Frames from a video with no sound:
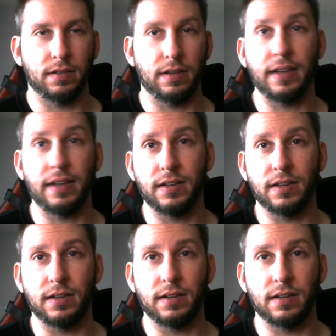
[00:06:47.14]

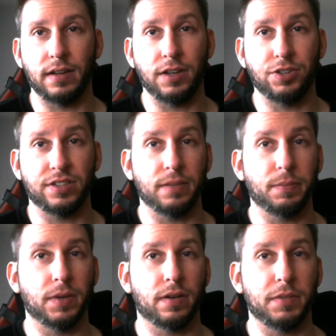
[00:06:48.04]
ended in Age of
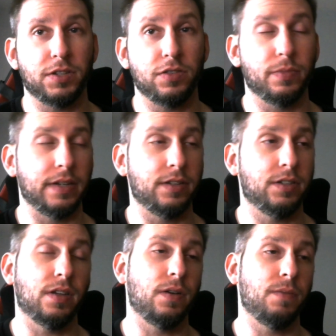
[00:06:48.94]
Sigmar, I'm assuming.
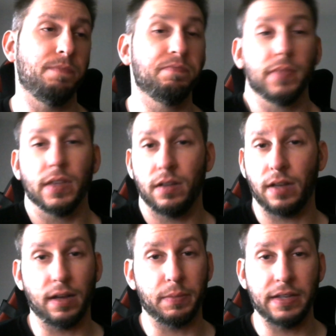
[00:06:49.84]
So
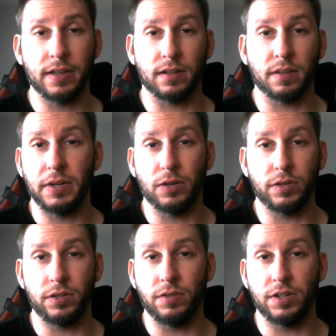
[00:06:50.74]
but yeah, let me know
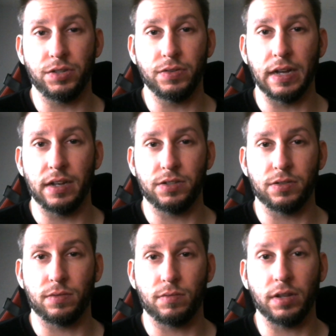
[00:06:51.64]
what units you guys
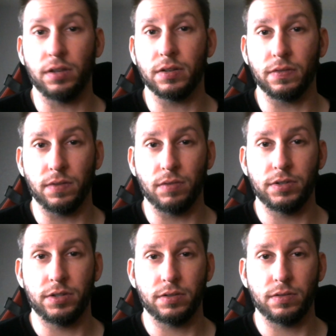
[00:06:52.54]
are really looking
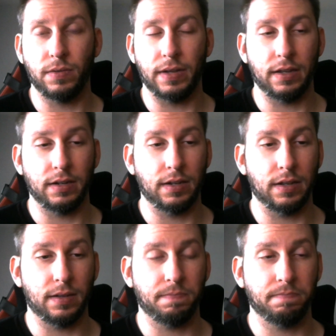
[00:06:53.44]
forward to.
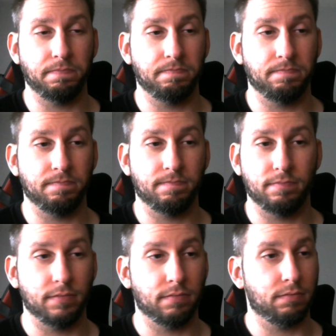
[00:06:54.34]
And
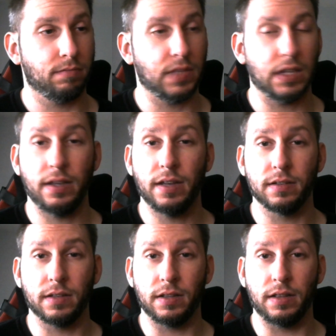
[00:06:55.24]
yeah,
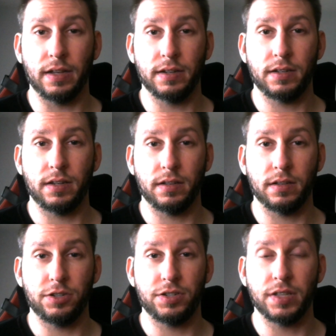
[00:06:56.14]
other than
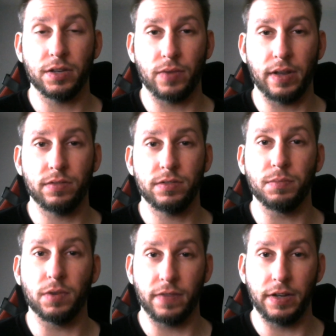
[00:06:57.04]
that, just stick around,
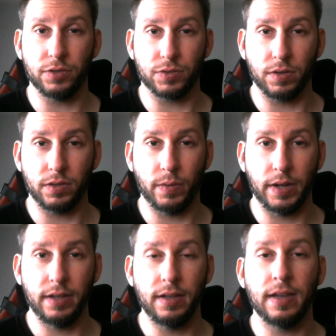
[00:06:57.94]
more videos are on the
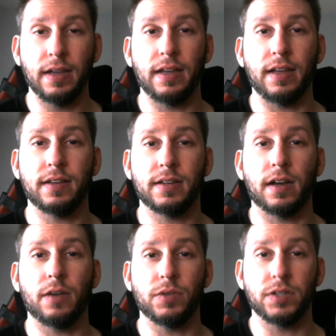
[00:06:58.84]
way, and
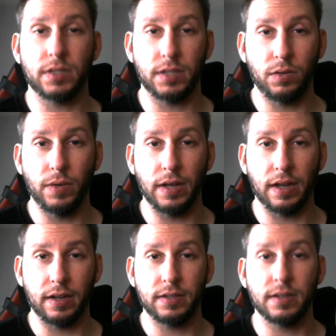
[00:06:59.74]
I will see you
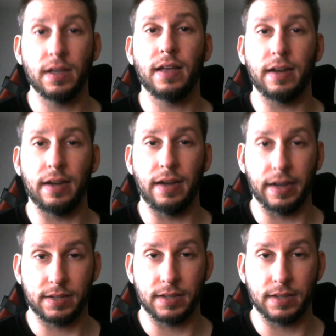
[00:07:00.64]
guys next